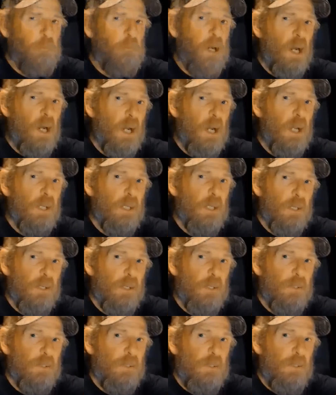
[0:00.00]

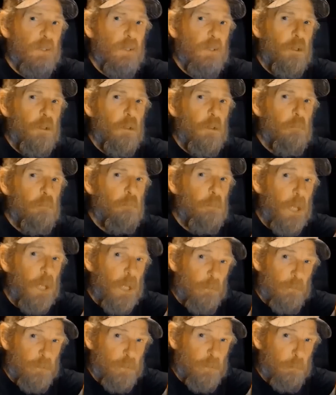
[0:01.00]
ion
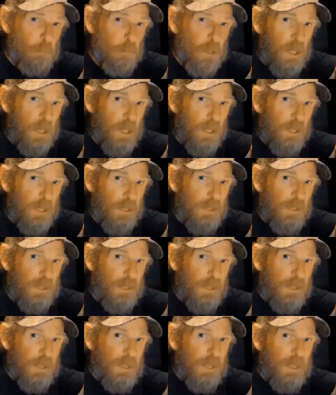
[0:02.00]
power supply,
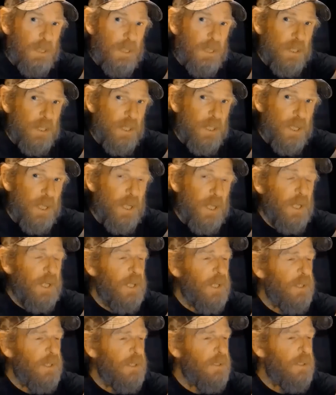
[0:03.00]

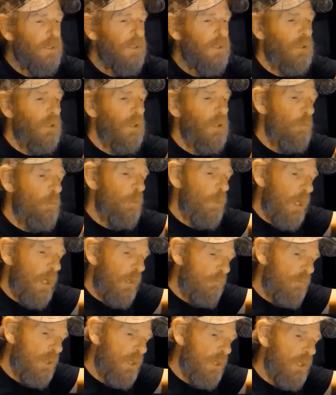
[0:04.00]
and if you
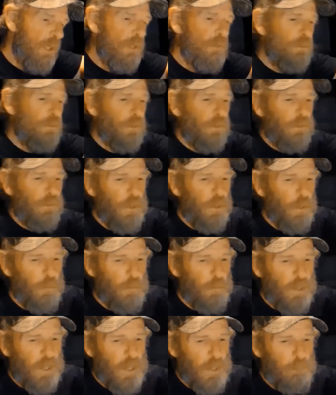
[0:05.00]
have kids and you go
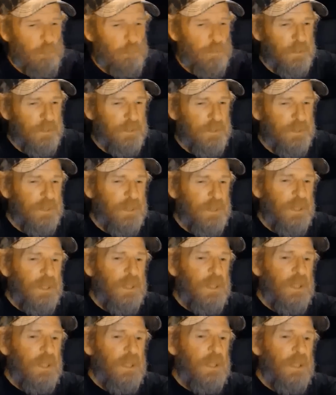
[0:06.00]
camping,
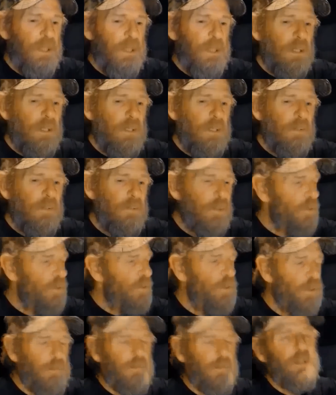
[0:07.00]
they're
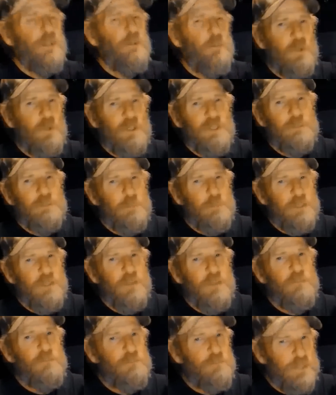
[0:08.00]
still going to want to be
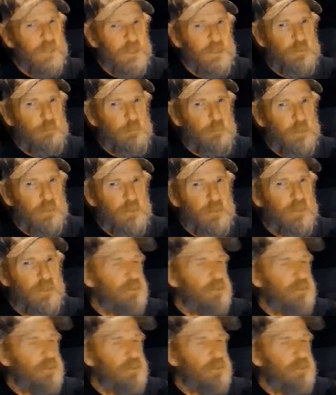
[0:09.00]
on Facebook. They're